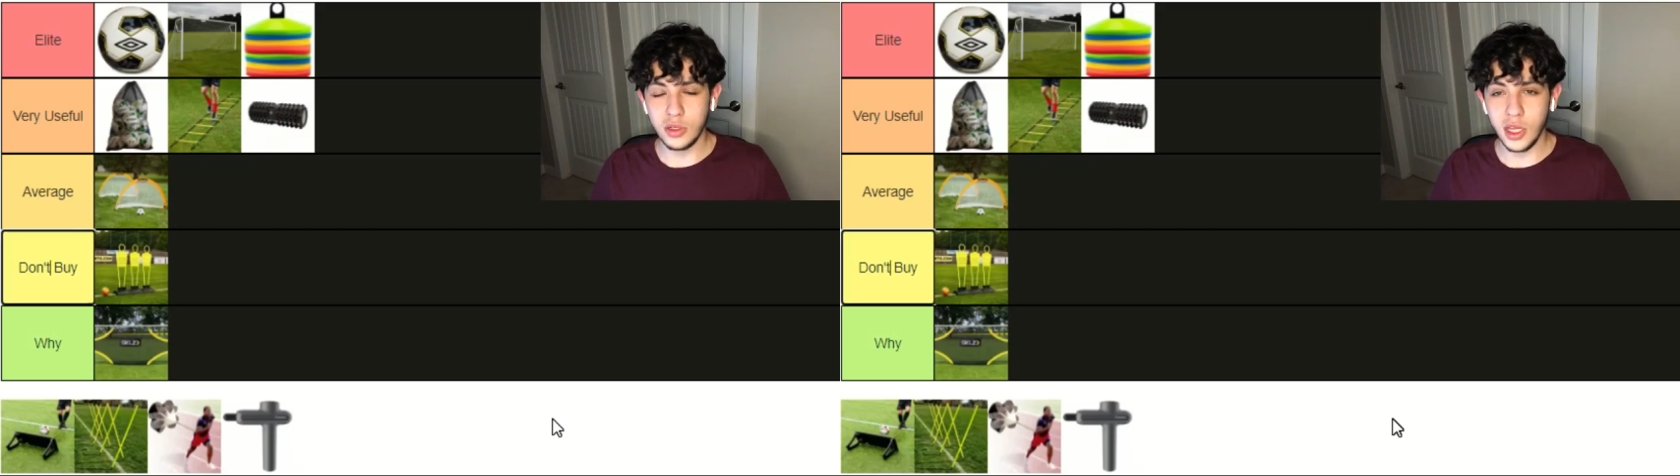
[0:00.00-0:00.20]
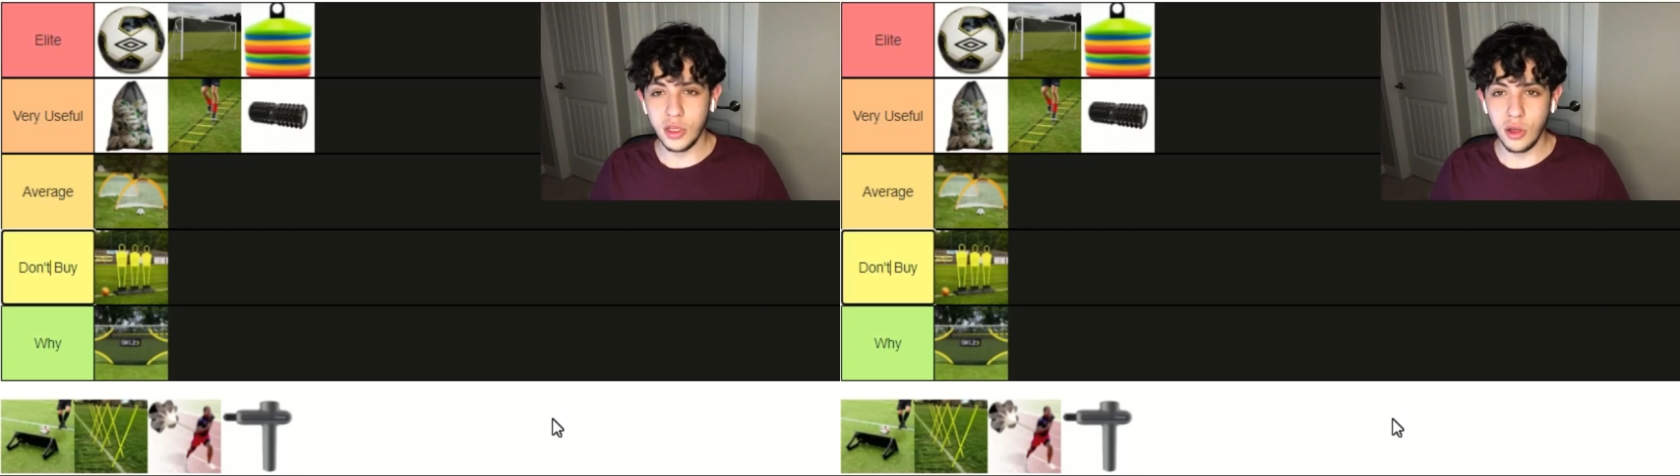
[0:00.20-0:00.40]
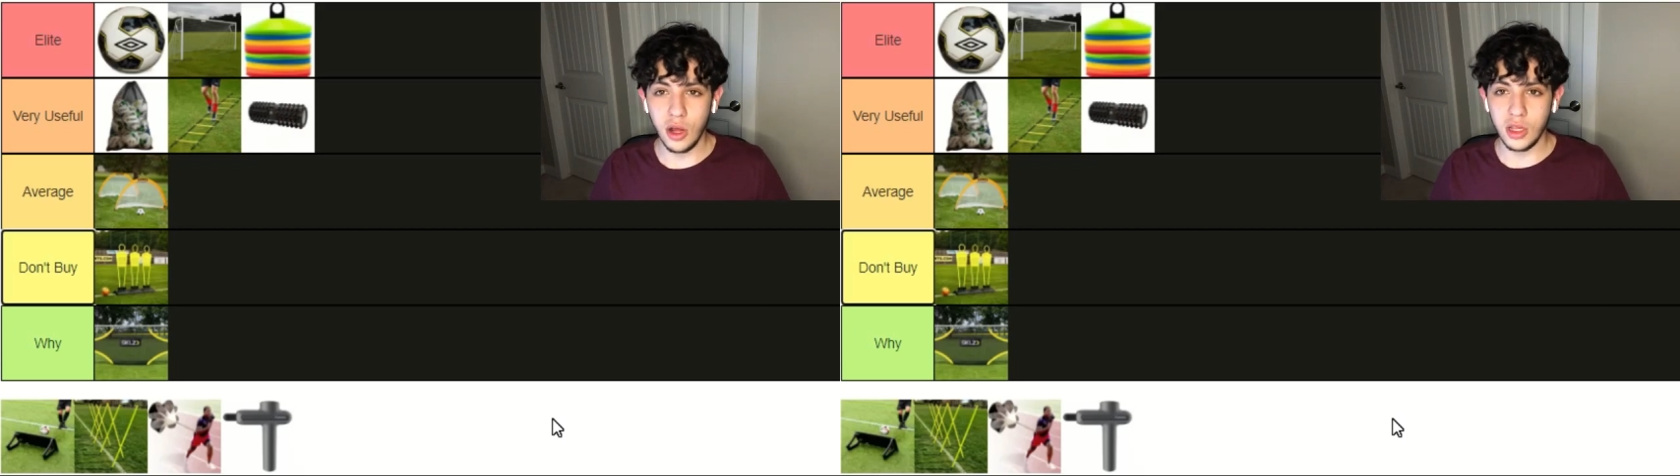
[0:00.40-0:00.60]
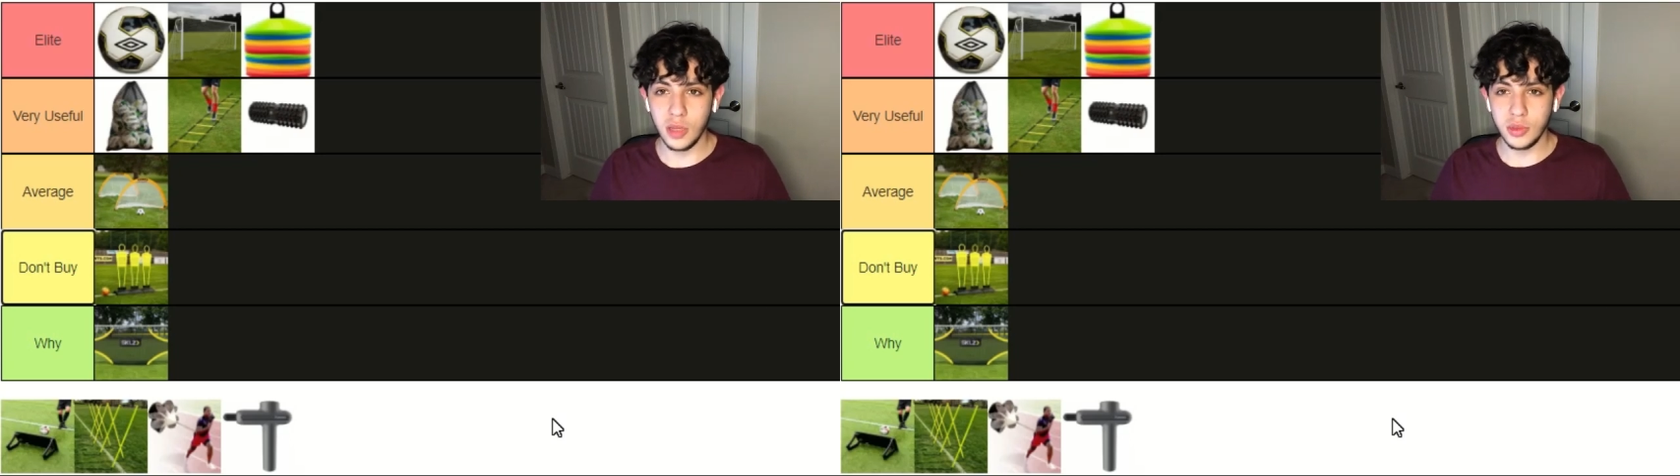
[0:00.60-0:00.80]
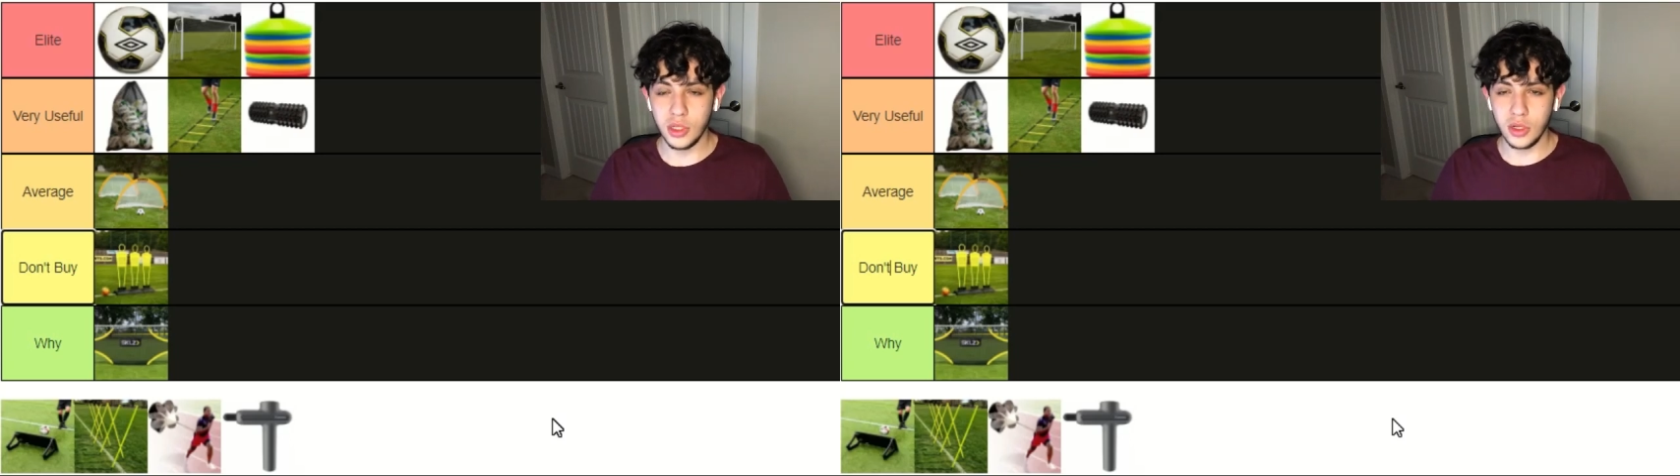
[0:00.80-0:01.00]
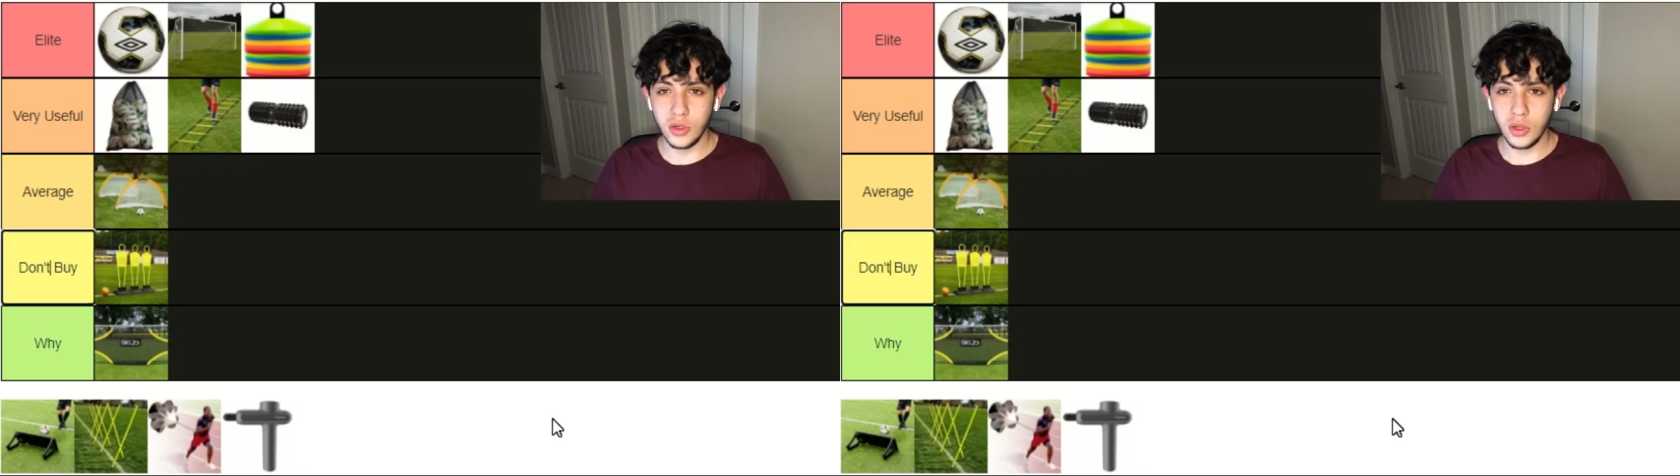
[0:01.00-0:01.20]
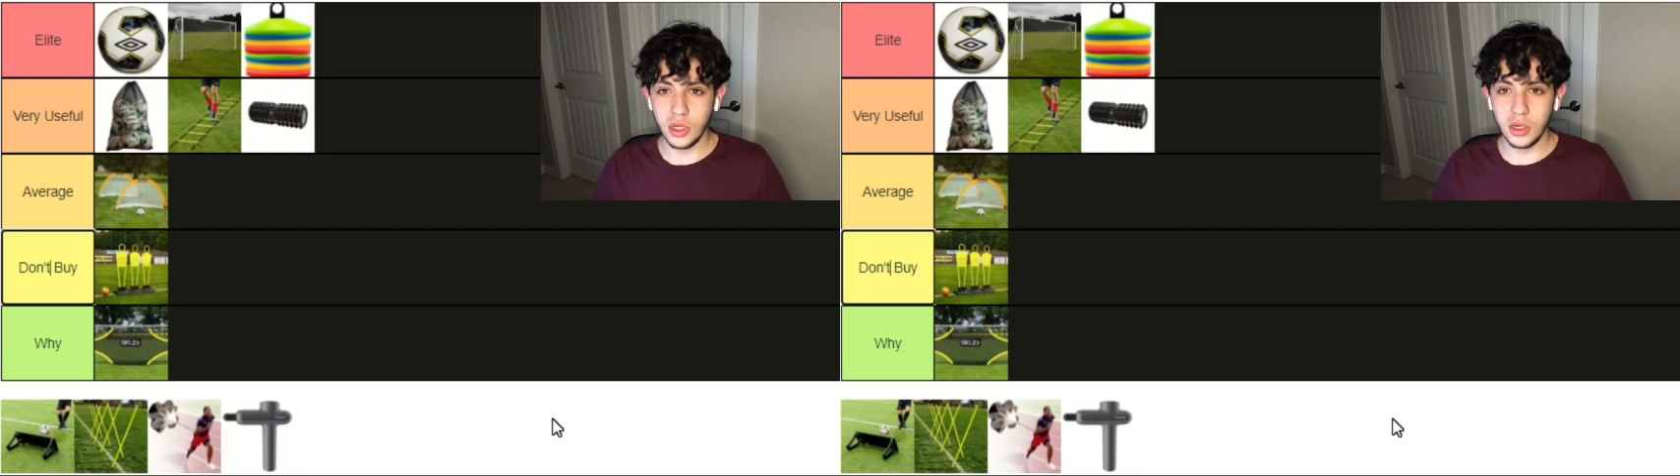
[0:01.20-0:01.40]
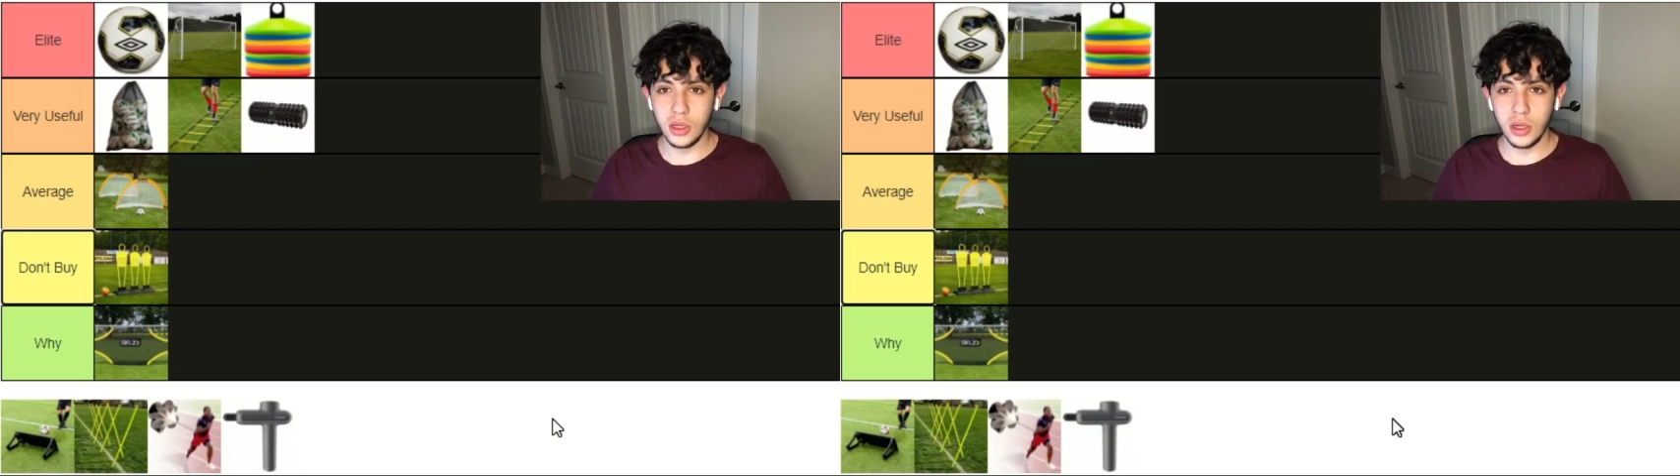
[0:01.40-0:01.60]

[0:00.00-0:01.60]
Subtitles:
TikTok clips look cooler